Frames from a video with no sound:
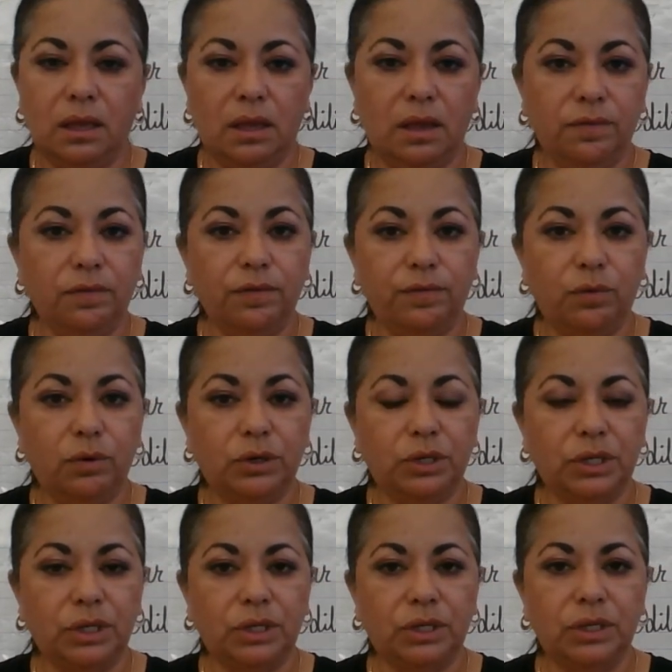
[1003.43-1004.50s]
evil
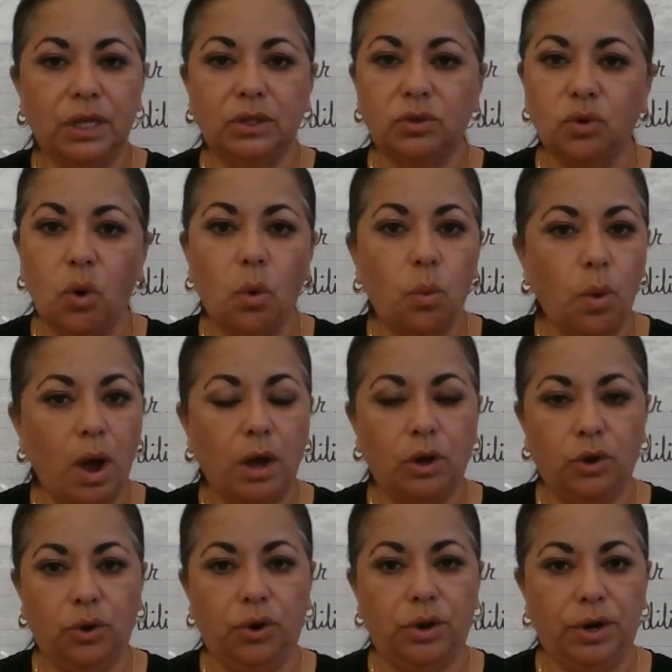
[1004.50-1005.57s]
forces that don't want
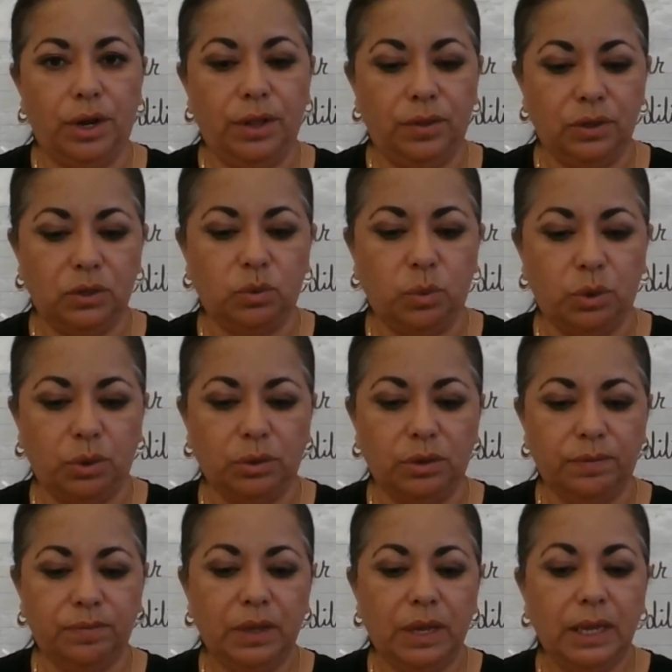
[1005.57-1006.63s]
good in this world.
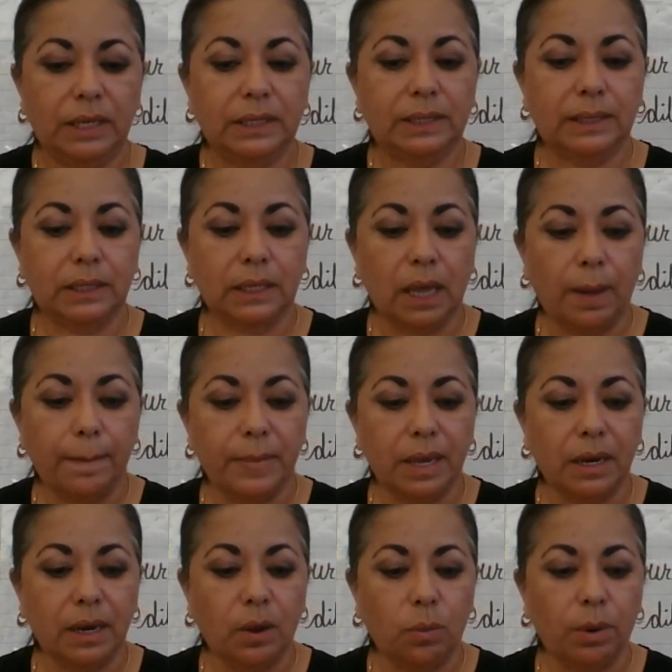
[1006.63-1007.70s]
Some
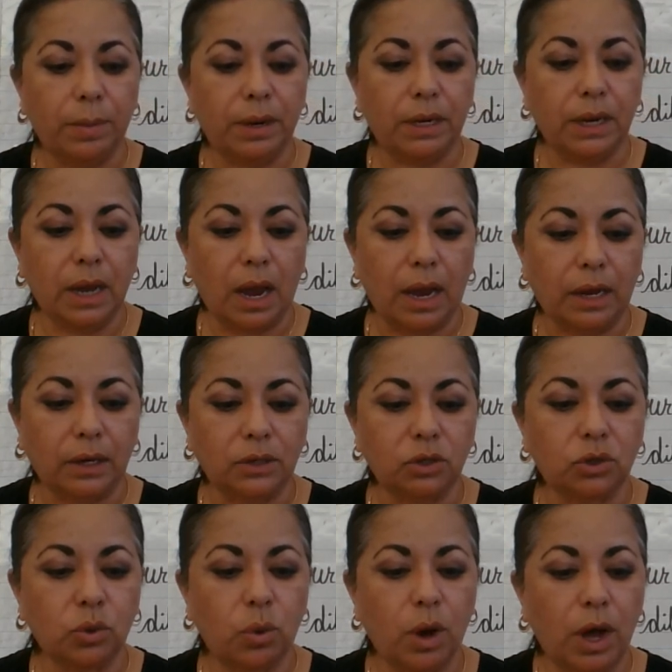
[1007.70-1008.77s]
men and women died
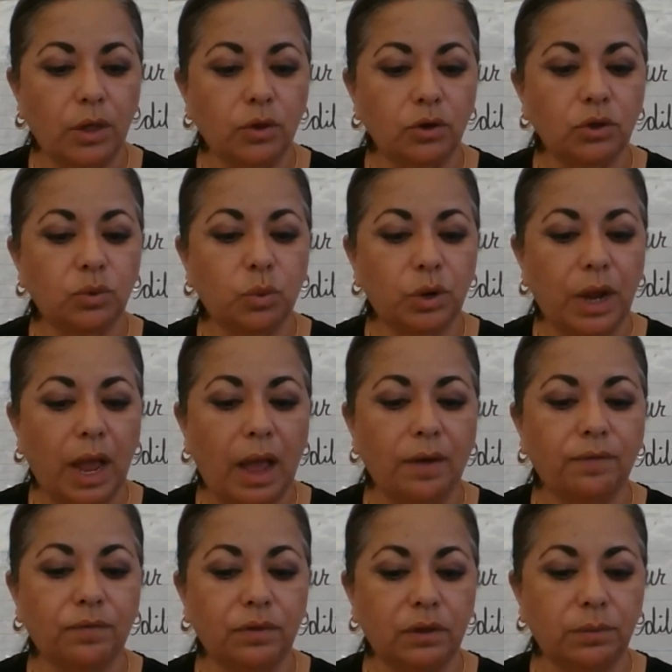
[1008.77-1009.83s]
so others would
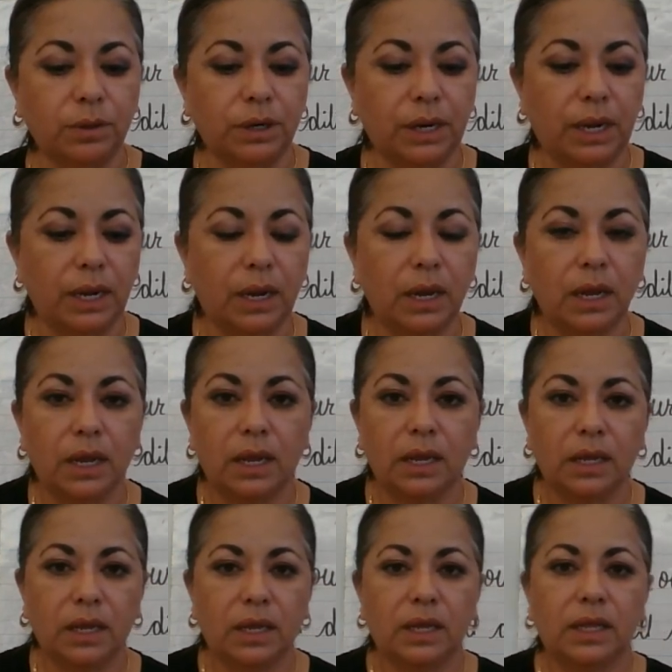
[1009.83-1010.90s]
have liberty.
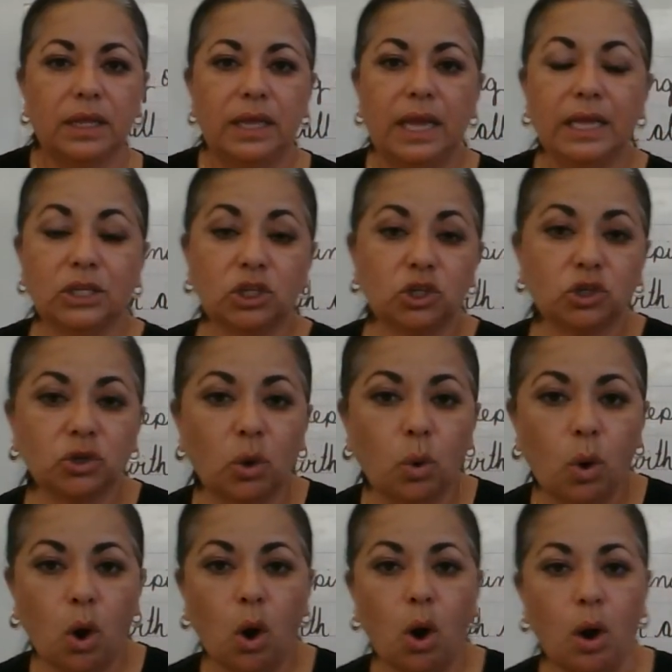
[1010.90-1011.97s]
It's so
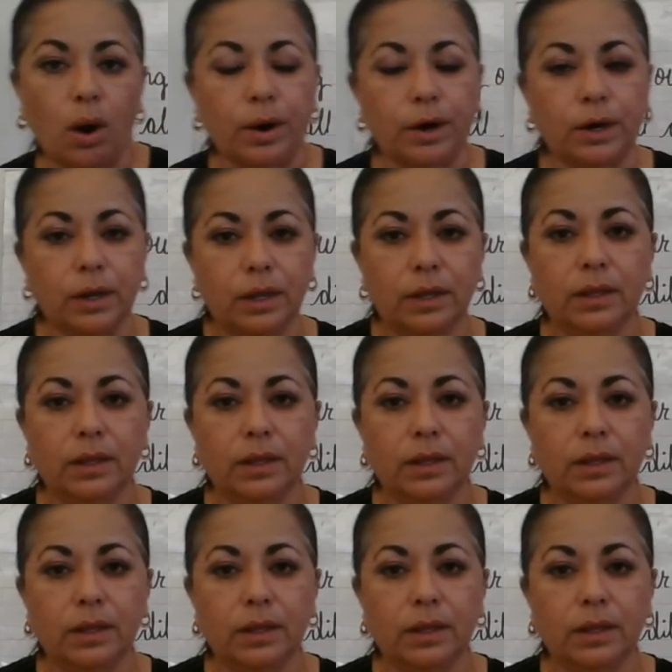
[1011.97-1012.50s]
hard